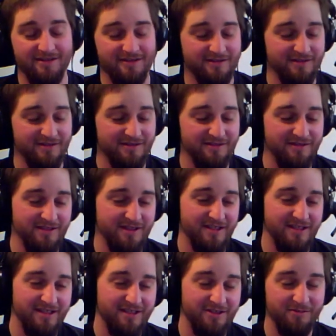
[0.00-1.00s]
So,
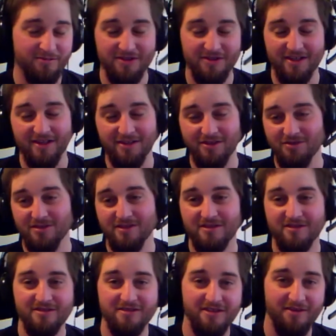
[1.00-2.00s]
could be
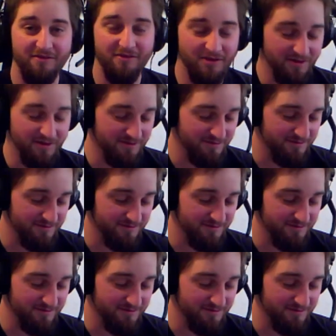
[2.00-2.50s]
dangerous. Never know.